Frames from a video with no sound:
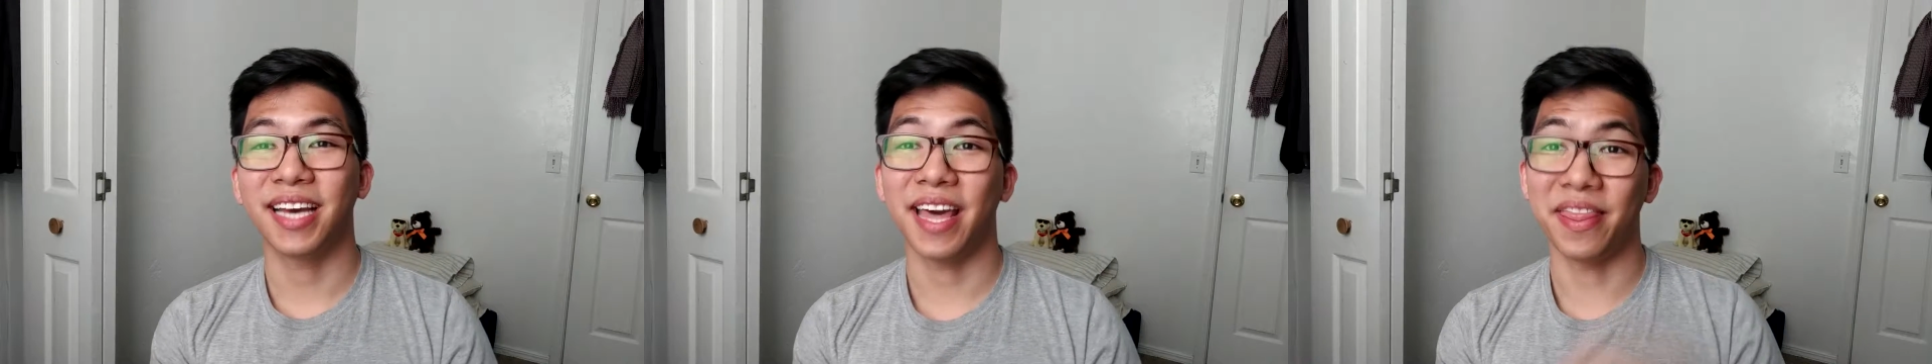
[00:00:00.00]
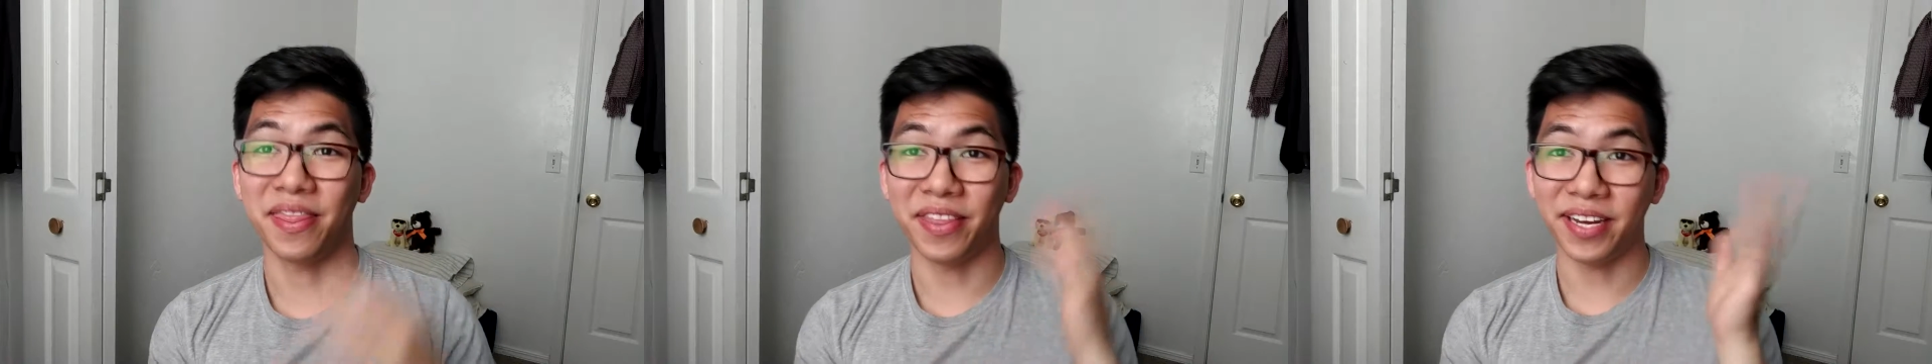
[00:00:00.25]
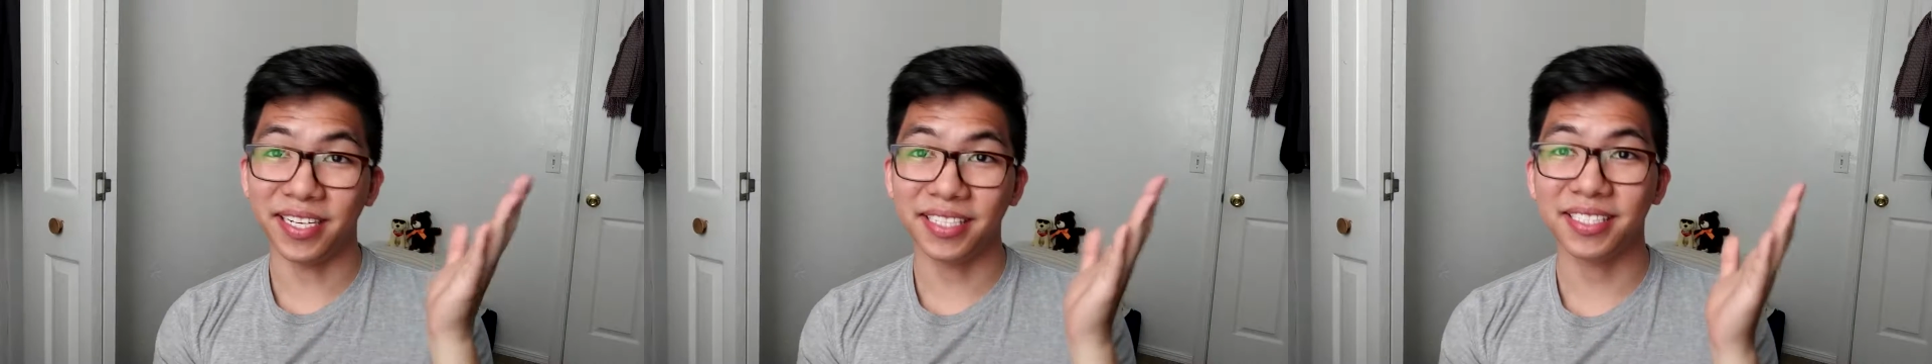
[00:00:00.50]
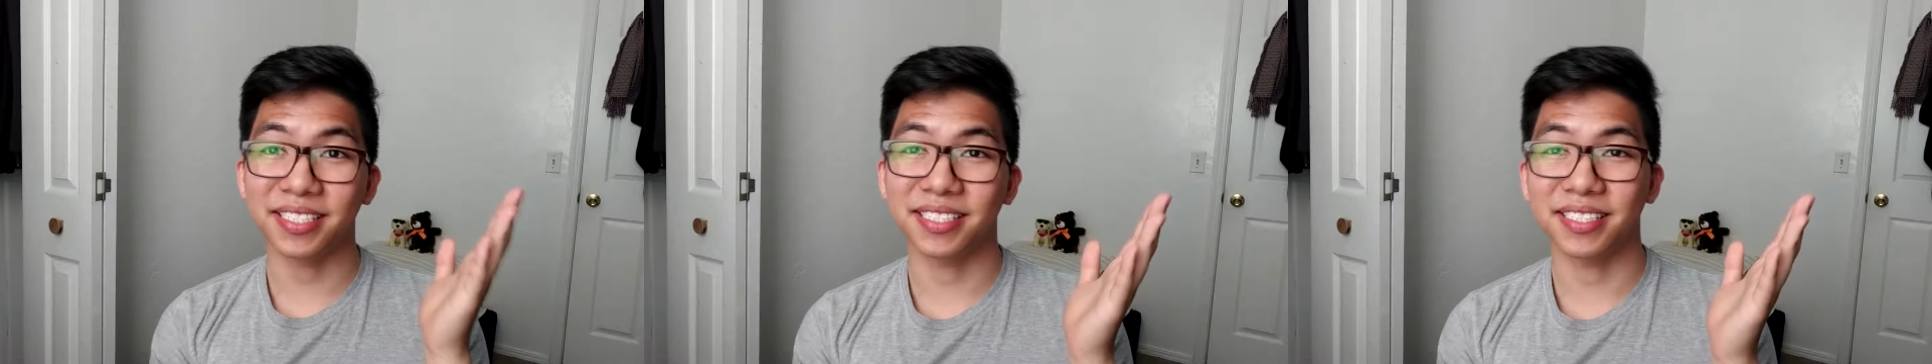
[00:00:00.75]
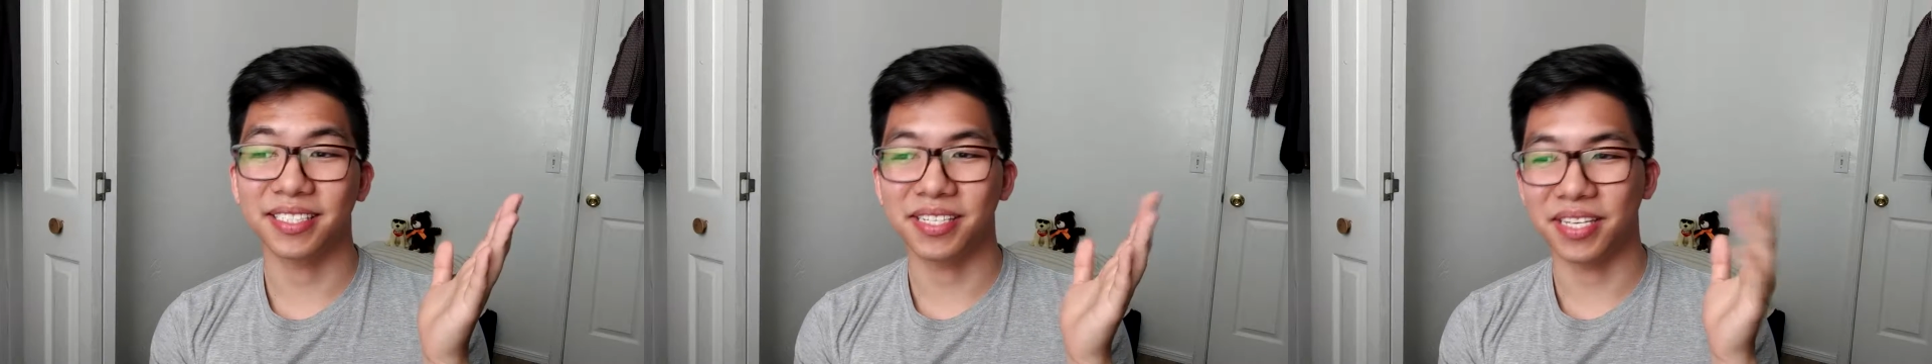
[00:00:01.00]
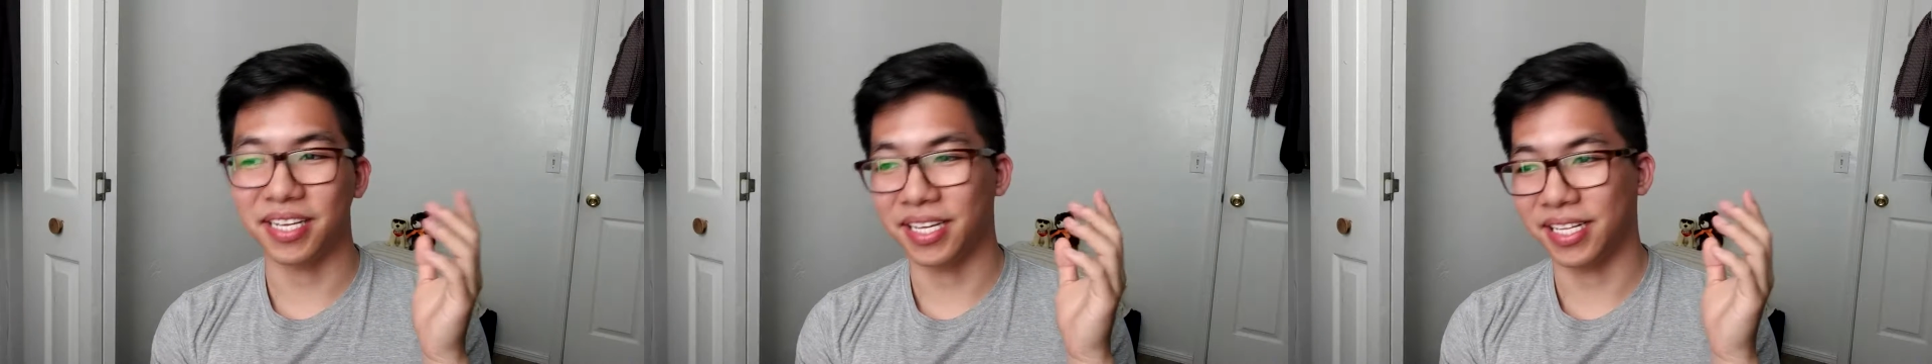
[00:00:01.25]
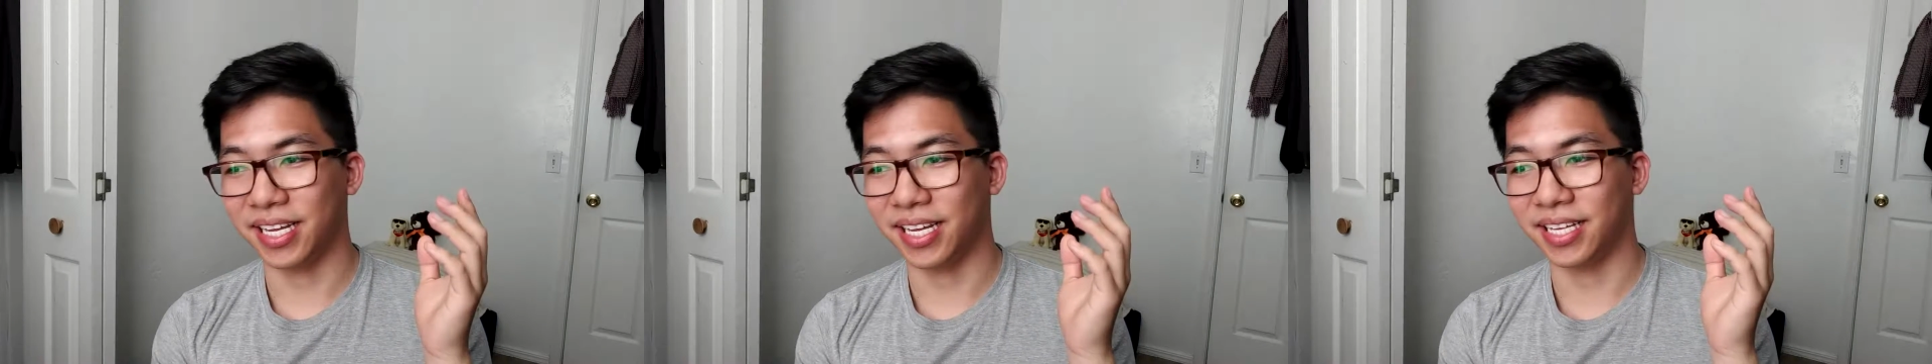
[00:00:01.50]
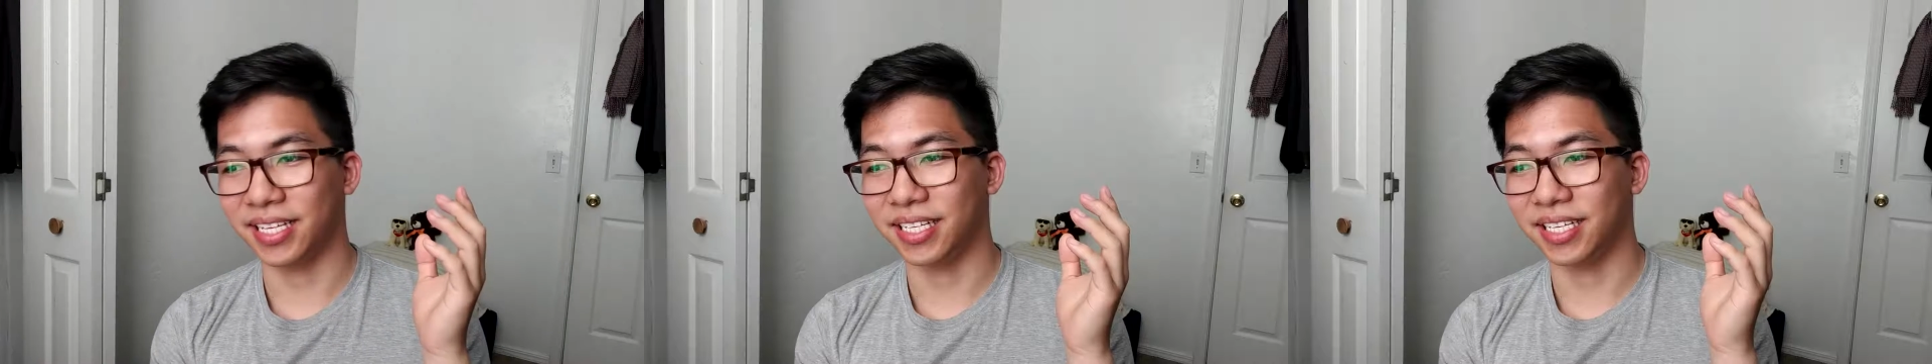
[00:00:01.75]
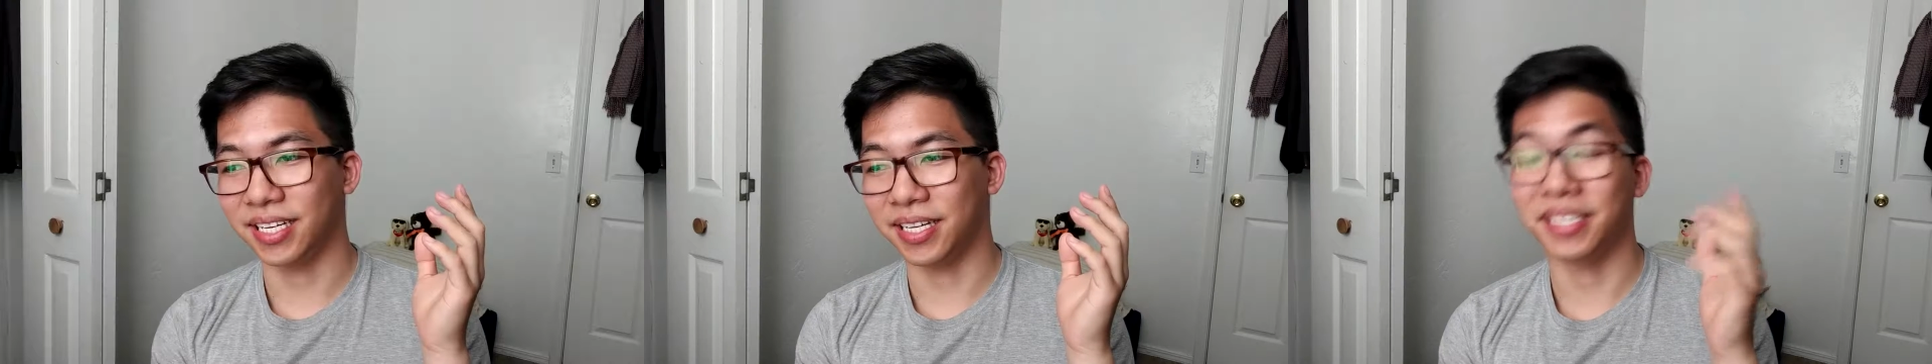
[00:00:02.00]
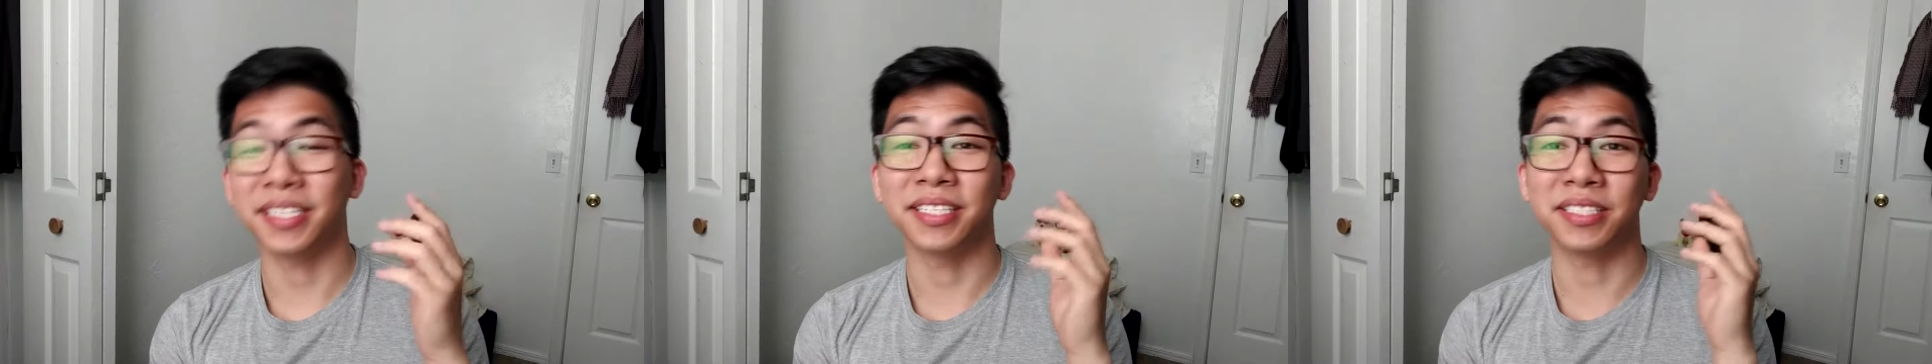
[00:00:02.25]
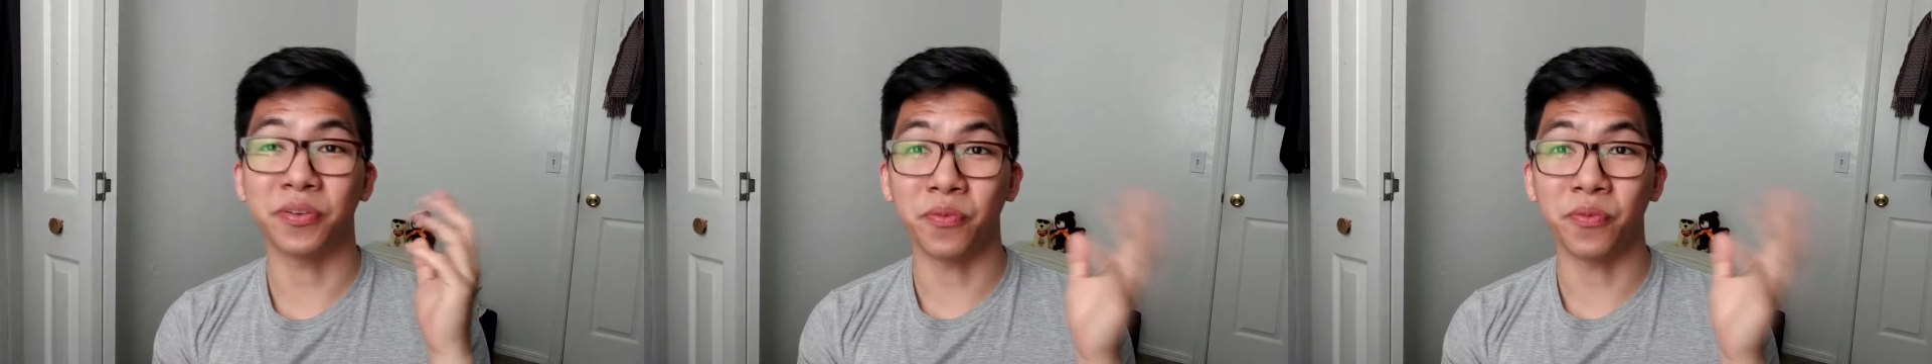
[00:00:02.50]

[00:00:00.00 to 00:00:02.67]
and thus it is